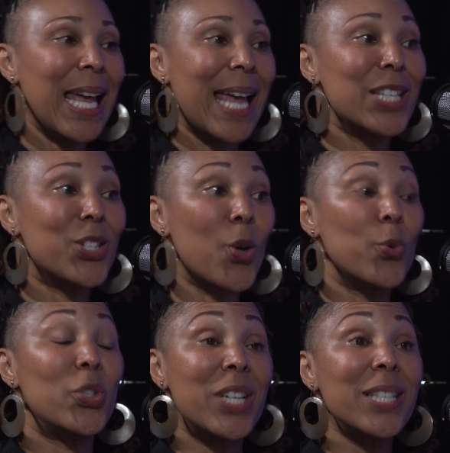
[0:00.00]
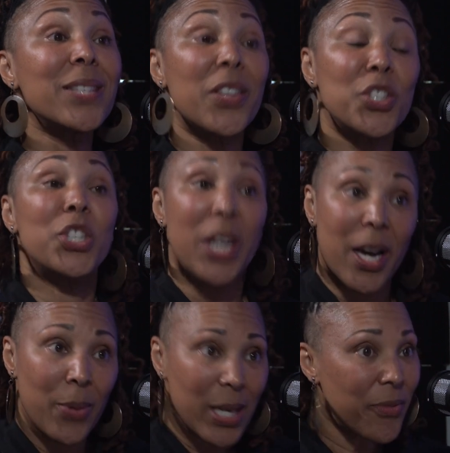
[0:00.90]
And so just the
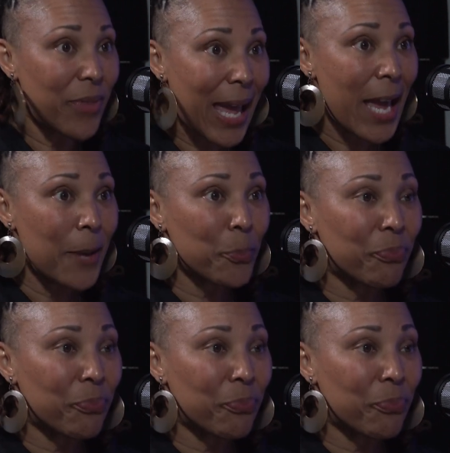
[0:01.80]
sharing of that